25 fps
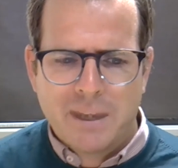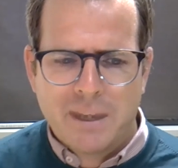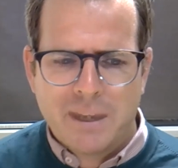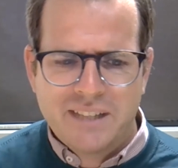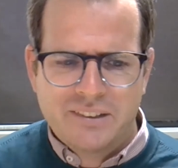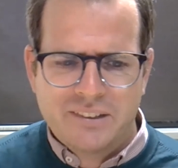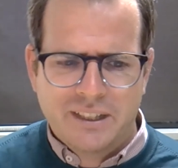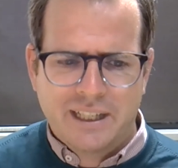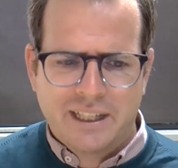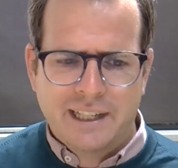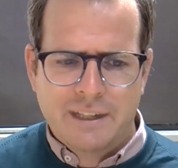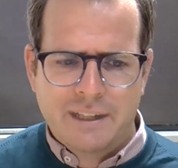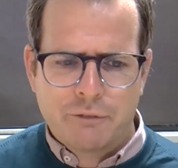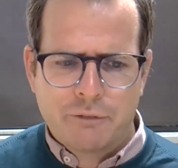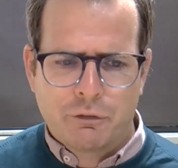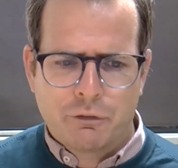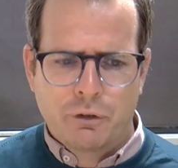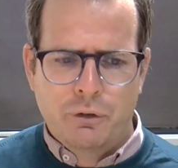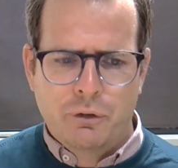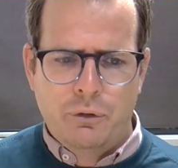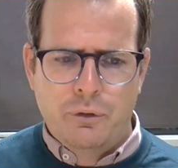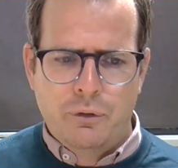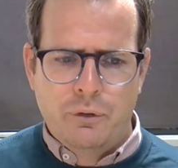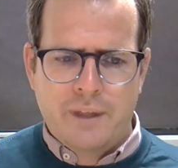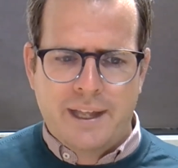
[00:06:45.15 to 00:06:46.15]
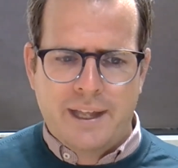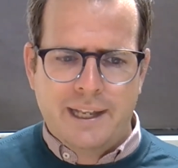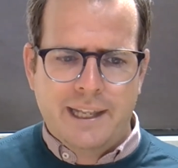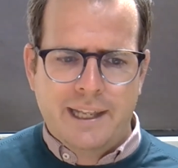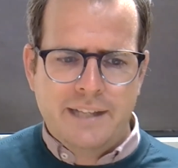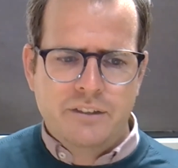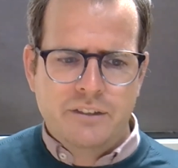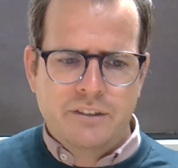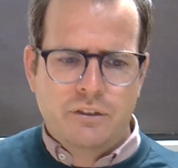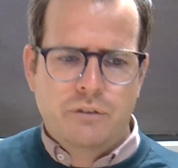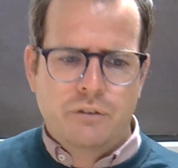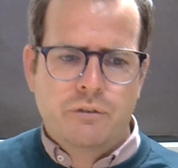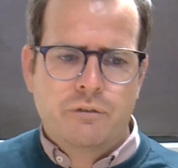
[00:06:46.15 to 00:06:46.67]
basically through that
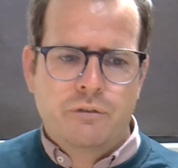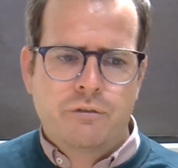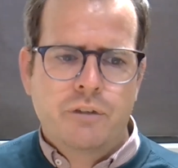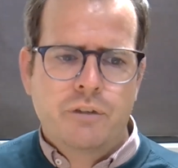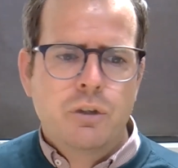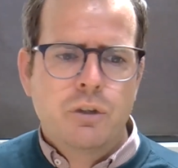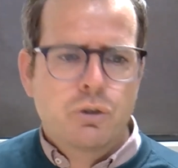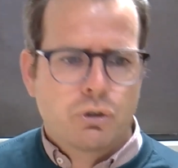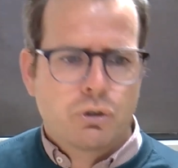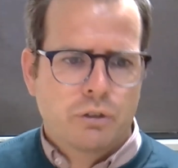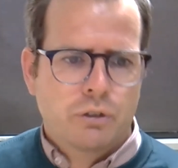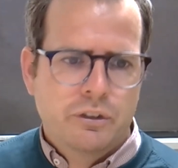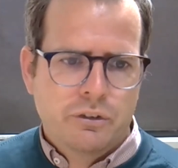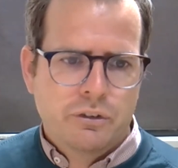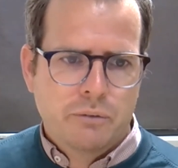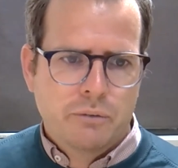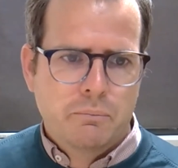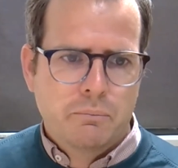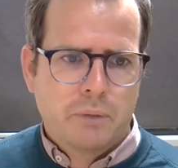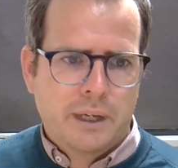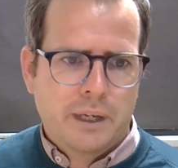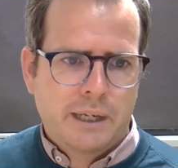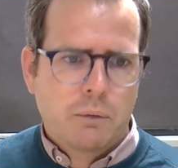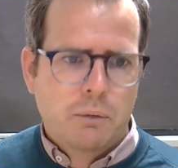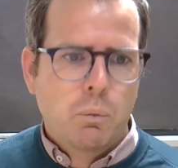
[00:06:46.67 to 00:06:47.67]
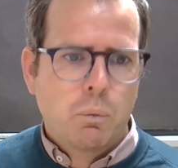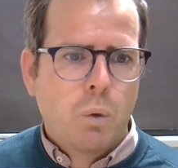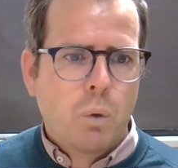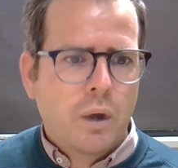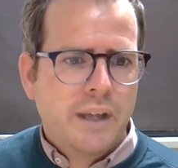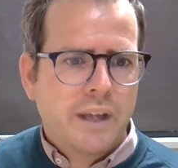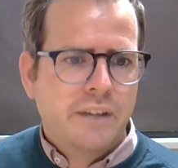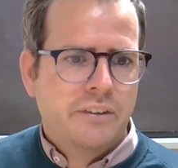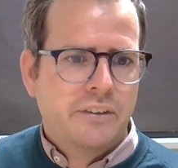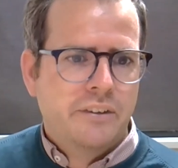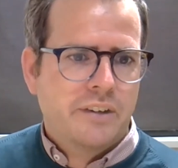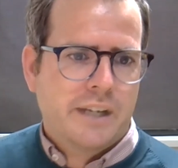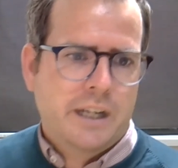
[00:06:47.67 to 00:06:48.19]
lens of futurism like
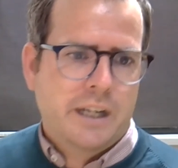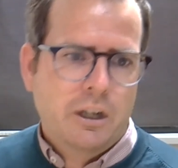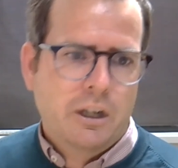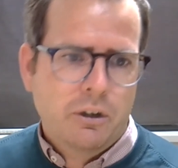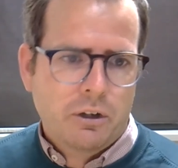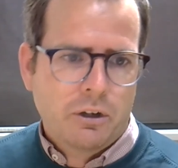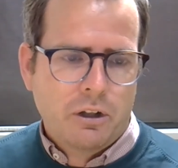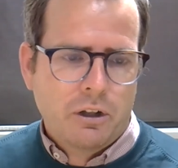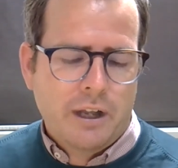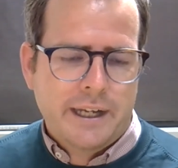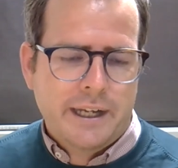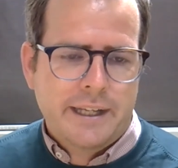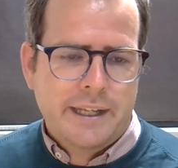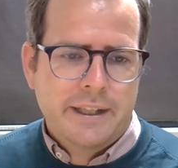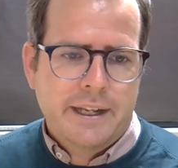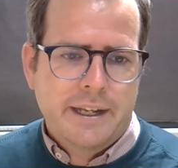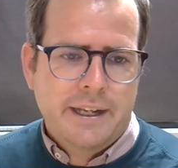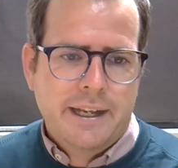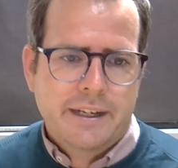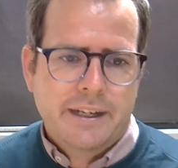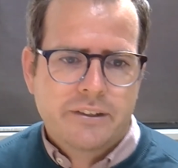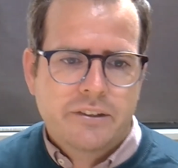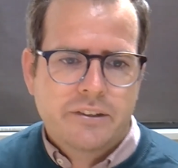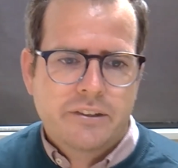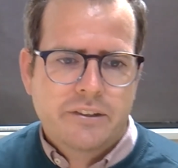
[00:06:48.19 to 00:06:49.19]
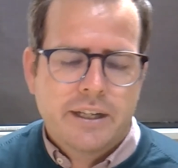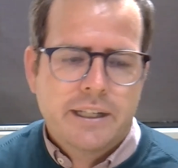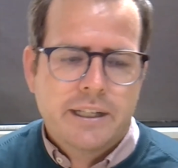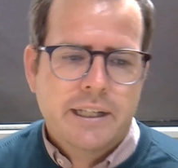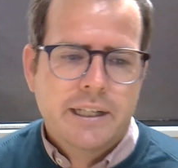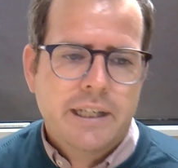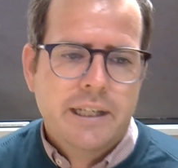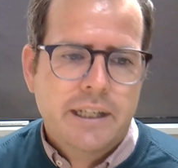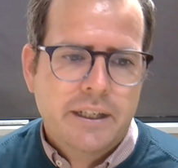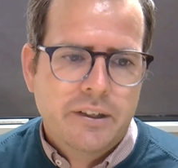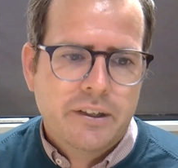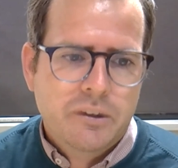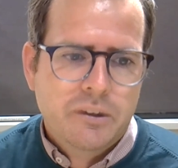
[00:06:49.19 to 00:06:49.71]
what is it going to look like in the next 10
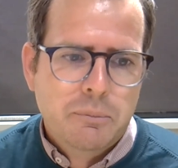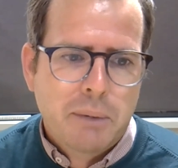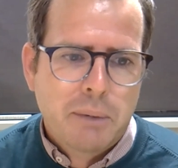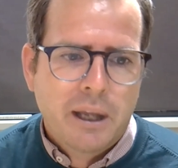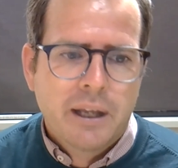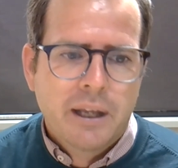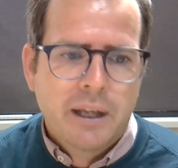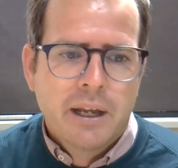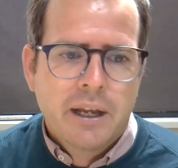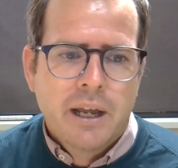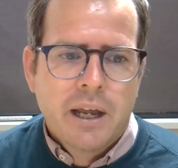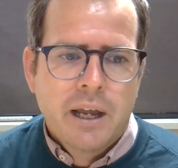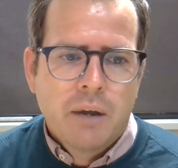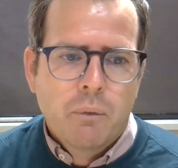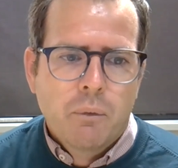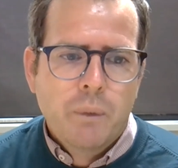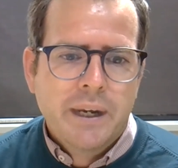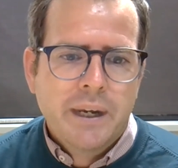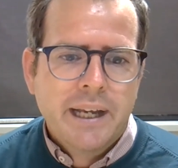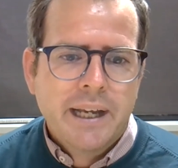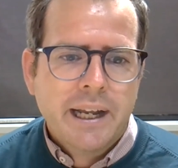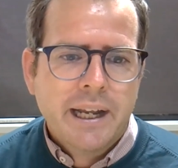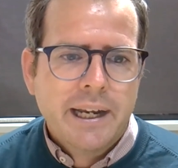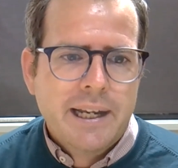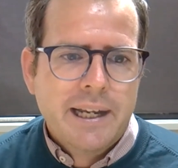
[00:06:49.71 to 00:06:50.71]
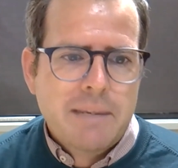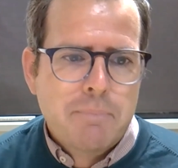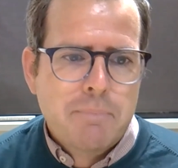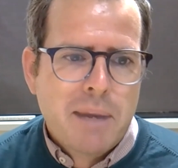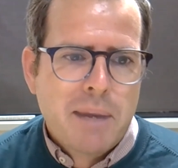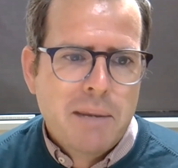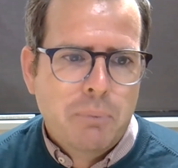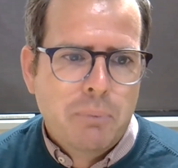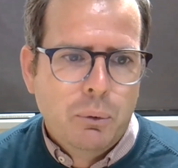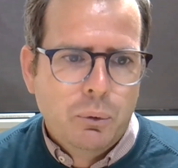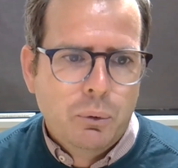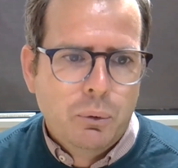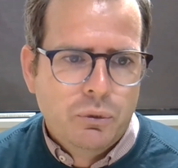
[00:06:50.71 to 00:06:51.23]
years but we're going to need
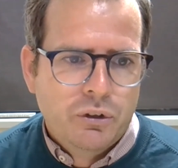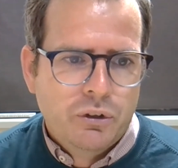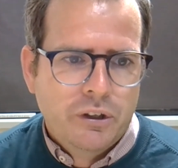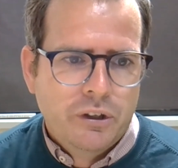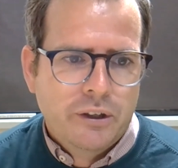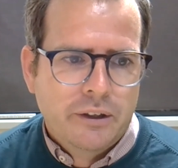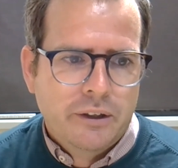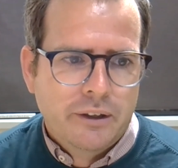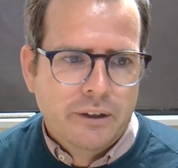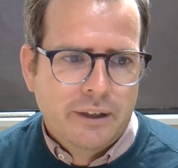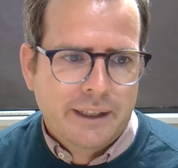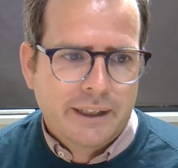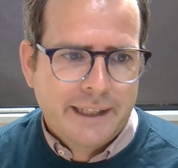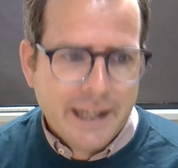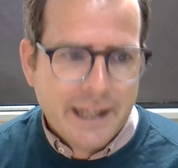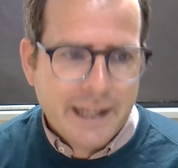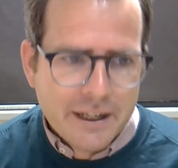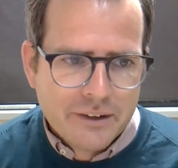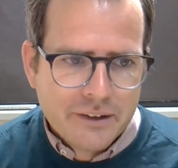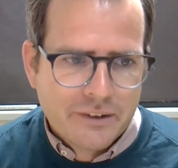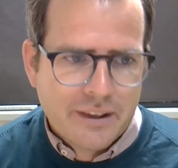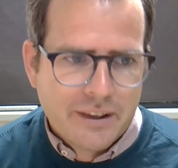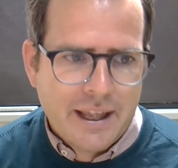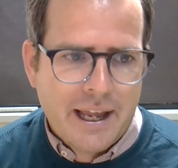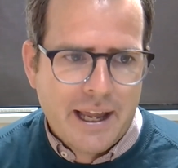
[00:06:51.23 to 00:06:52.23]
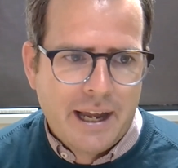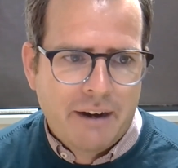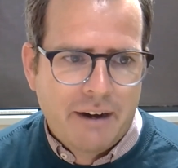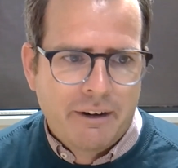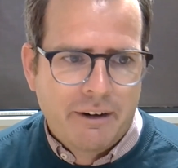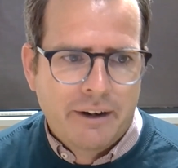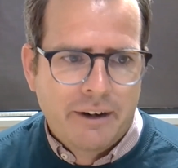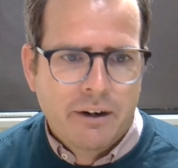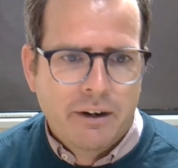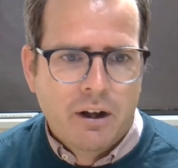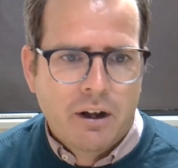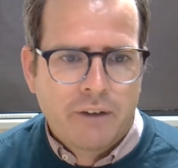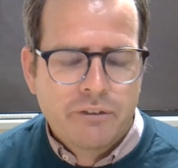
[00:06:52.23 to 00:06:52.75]
people to get us there
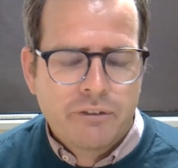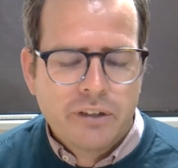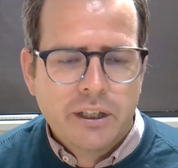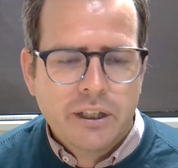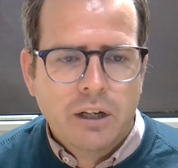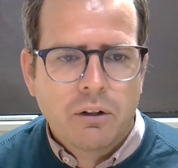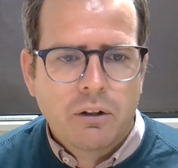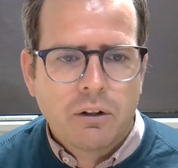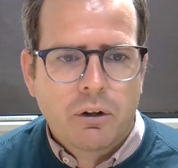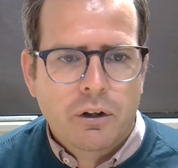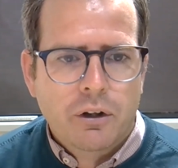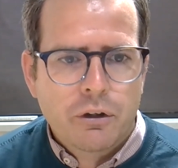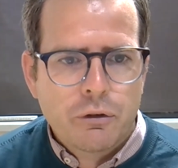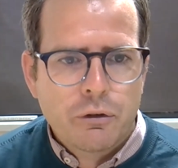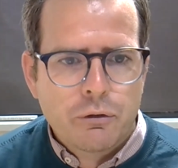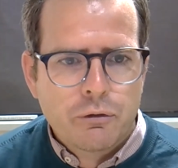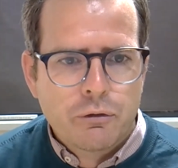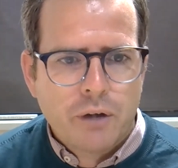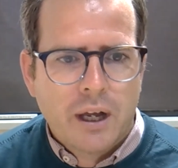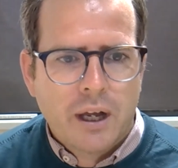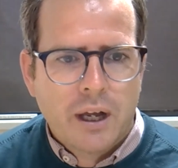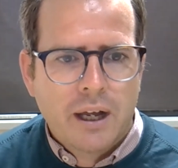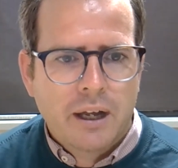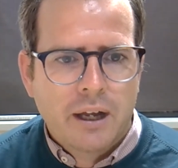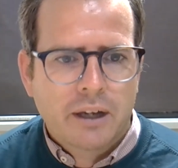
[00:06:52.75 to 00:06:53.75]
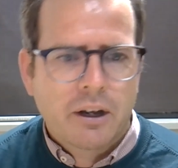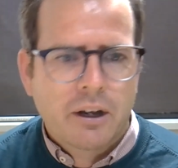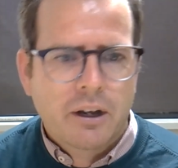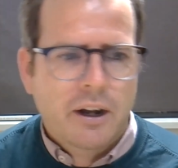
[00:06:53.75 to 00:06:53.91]
and i've seen a lot of uh,